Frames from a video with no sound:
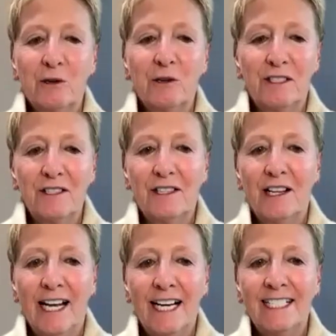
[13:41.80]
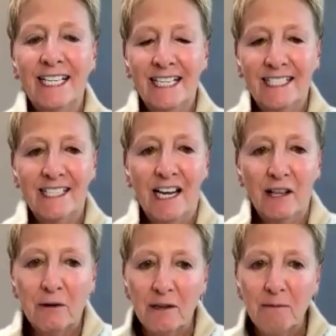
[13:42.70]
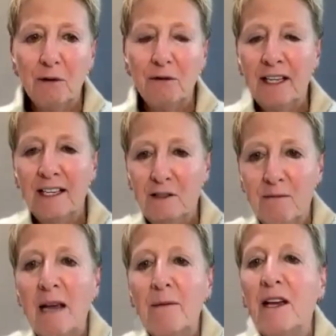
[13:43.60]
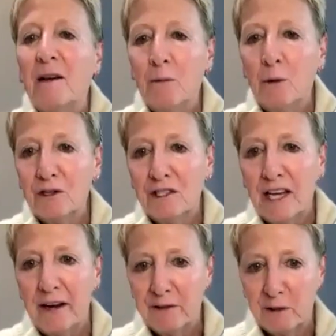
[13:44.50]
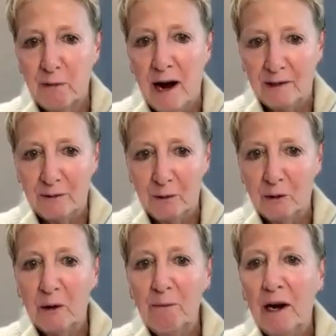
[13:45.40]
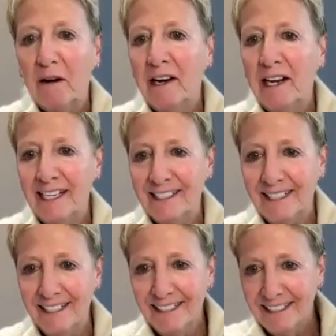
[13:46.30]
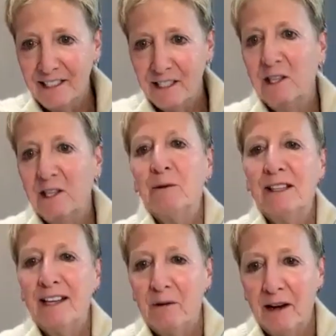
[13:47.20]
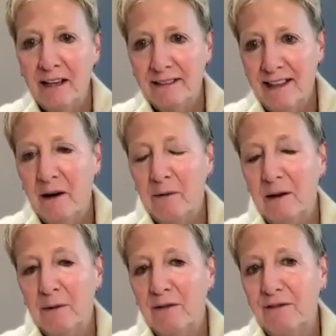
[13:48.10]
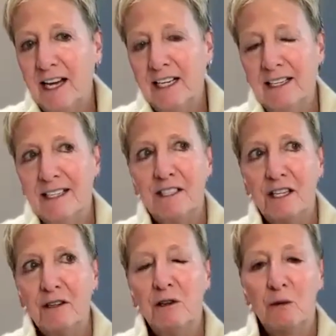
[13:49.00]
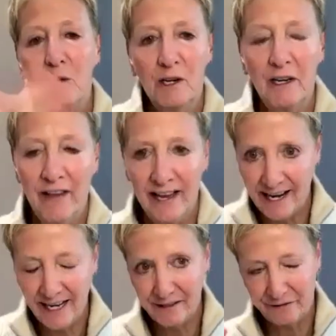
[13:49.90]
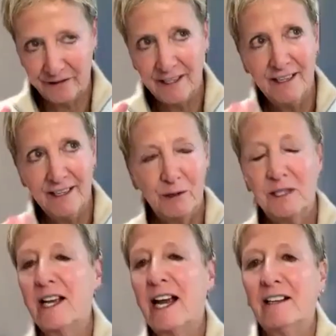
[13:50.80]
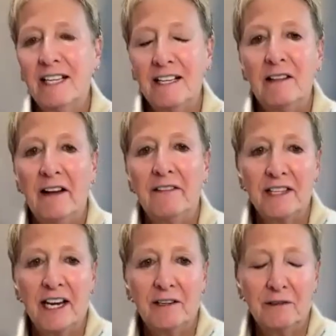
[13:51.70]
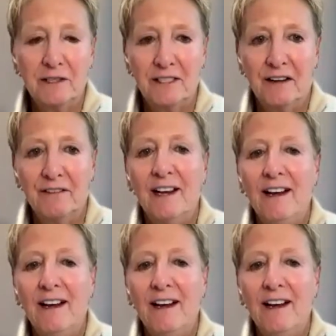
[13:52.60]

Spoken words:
we're just collecting it together and moving it to maybe a more safe spot where we're bearing it and dealing with that way. We've got to continue to work on that end of recycling life cycle stuff.